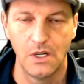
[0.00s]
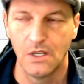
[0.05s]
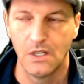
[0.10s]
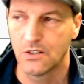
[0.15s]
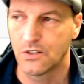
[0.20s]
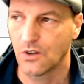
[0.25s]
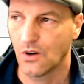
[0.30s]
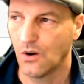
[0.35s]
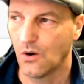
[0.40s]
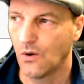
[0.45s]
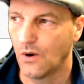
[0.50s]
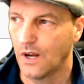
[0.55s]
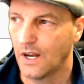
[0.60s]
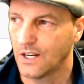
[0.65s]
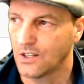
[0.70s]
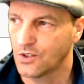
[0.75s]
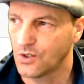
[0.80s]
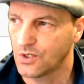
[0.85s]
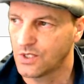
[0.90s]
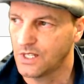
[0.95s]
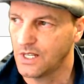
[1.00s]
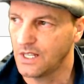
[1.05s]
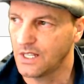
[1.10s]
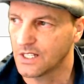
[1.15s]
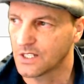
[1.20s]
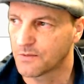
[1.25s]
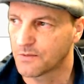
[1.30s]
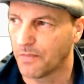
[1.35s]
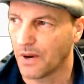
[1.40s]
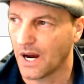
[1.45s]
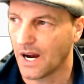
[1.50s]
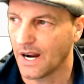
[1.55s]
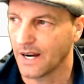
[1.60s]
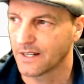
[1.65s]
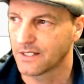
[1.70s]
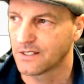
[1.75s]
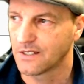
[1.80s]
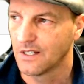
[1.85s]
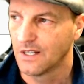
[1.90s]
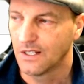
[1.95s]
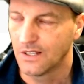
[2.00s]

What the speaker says: So as you see this box